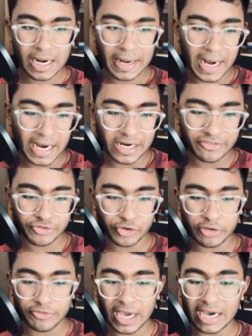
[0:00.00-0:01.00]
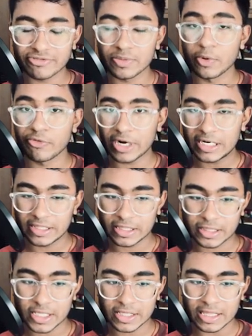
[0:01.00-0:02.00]
Knight f three, we have the move knight c
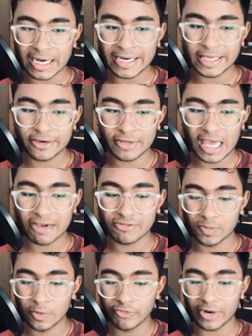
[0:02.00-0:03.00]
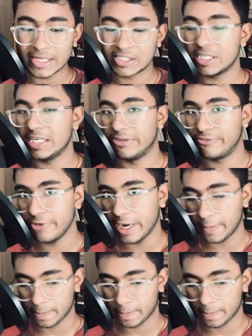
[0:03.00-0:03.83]
six, and here we have the move knight to e five.